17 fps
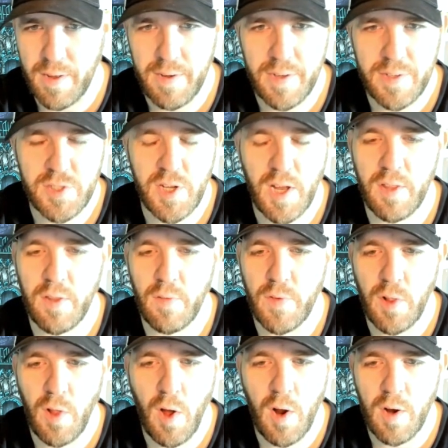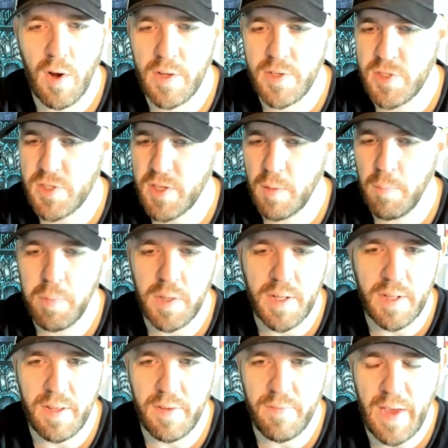and Child of Alara just
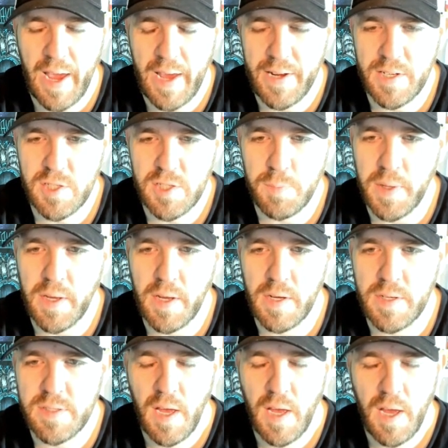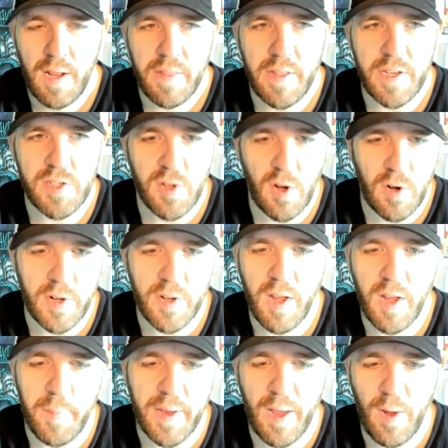completely vanished because they started
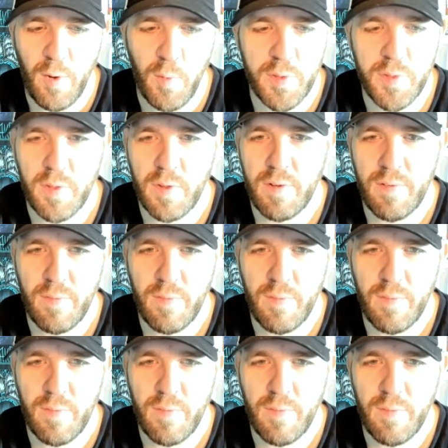coming out with